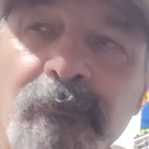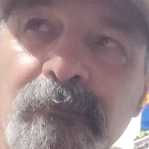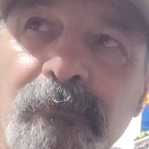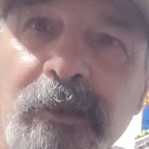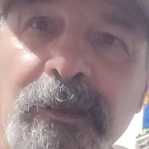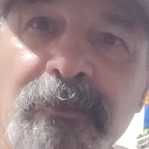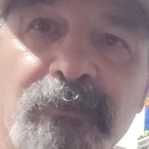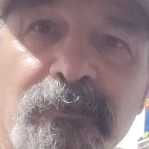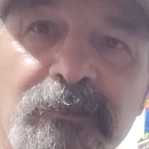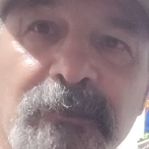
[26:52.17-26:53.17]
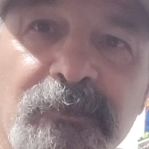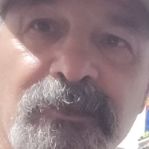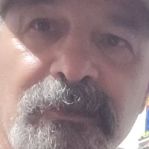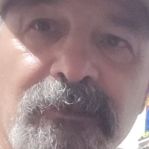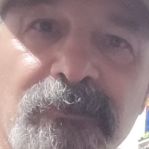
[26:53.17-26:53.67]
What I'm gonna do is I'm
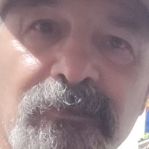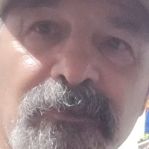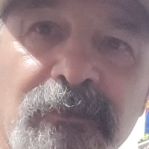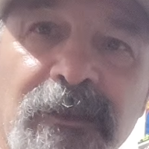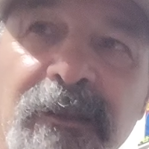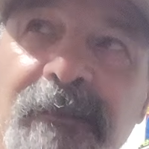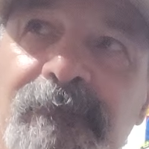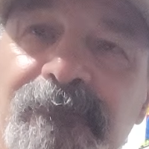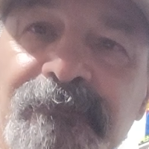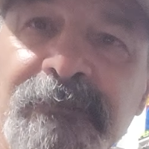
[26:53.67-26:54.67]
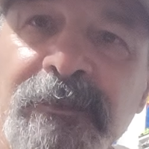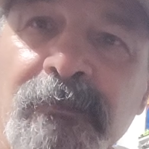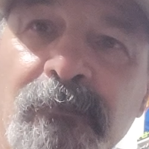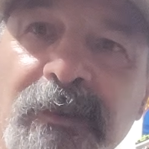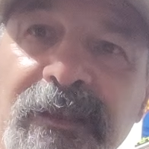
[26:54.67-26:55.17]
just gonna do the
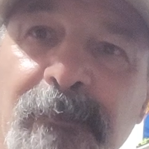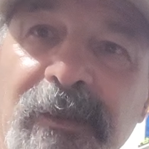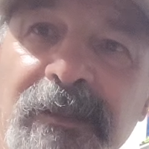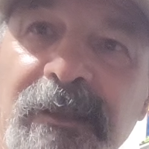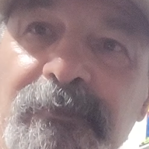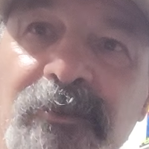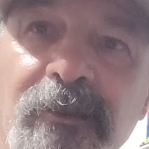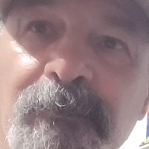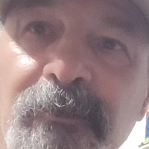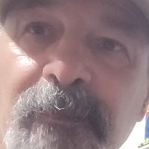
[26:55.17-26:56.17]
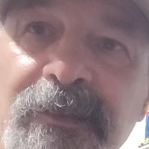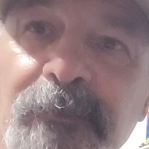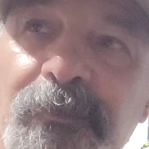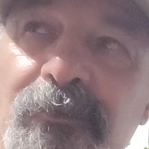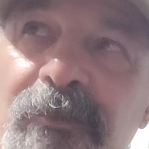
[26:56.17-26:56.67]
when I get my laptop or my
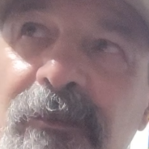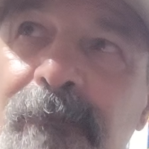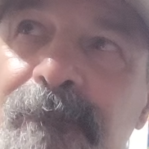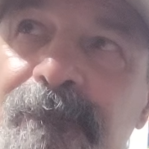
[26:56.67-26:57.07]
computer,